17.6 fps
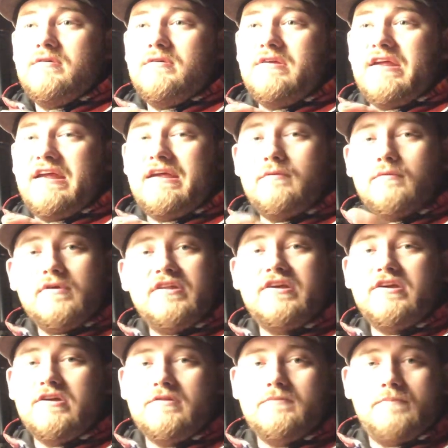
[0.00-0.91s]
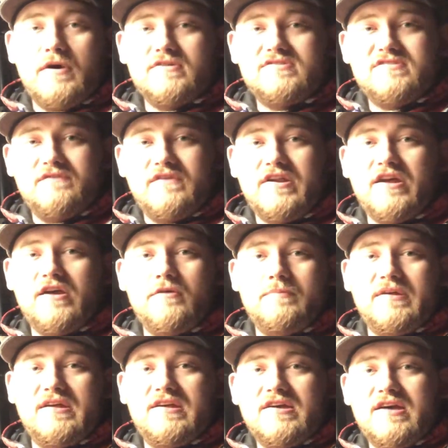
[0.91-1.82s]
he really couldn't post a video
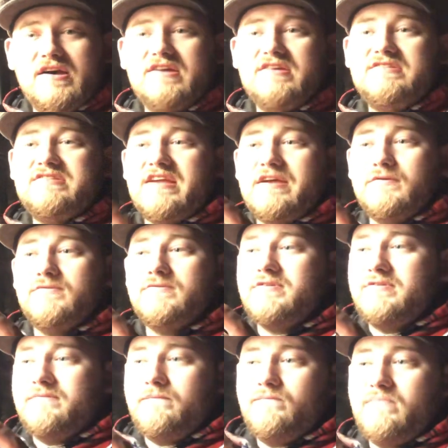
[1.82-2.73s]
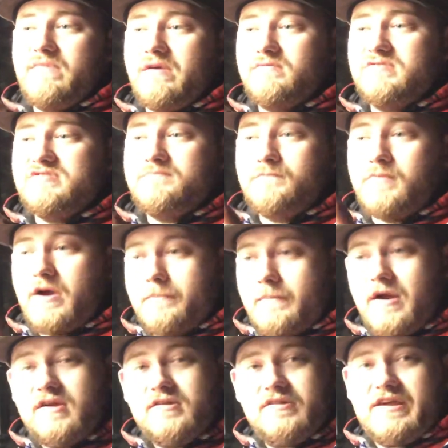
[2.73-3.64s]
because it was
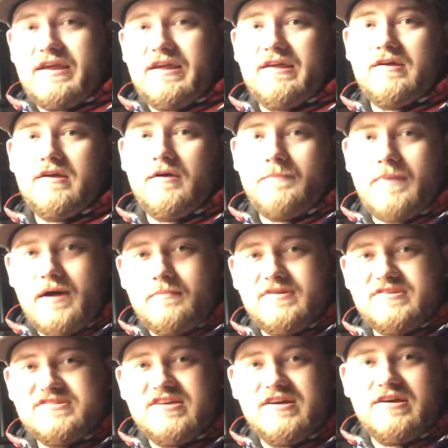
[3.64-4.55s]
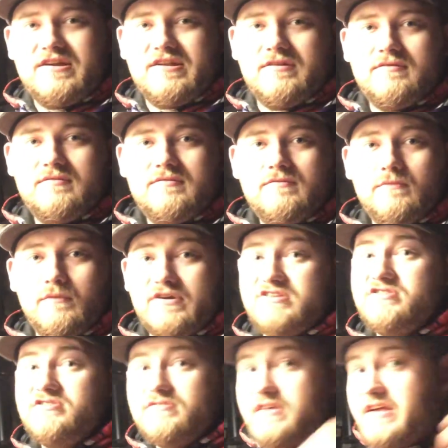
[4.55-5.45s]
primarily about my son,
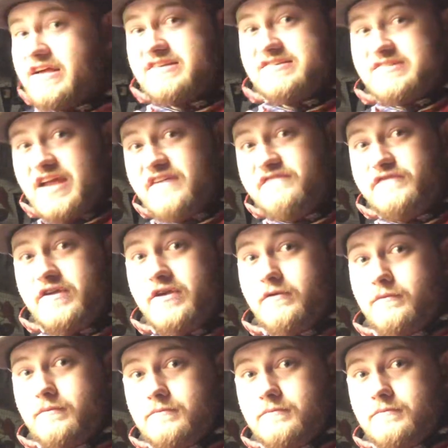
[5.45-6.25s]
which his nephew.